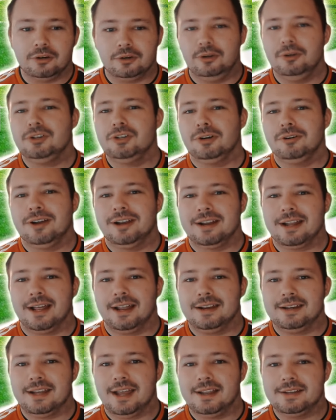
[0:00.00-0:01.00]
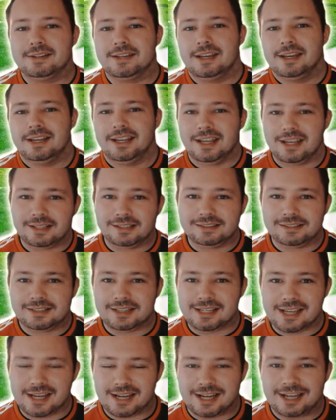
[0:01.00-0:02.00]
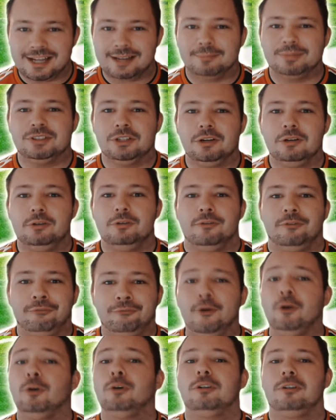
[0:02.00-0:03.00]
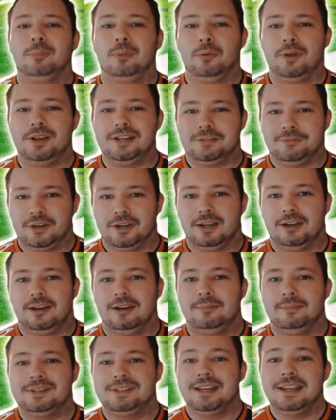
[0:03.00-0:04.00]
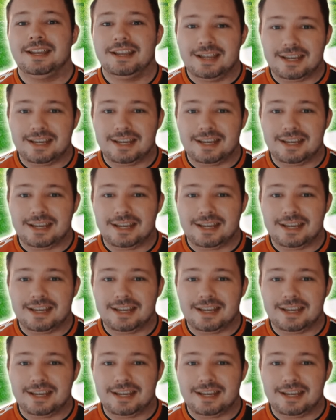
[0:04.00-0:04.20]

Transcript: Cucho Hernandez is the absolute focal point for Columbus.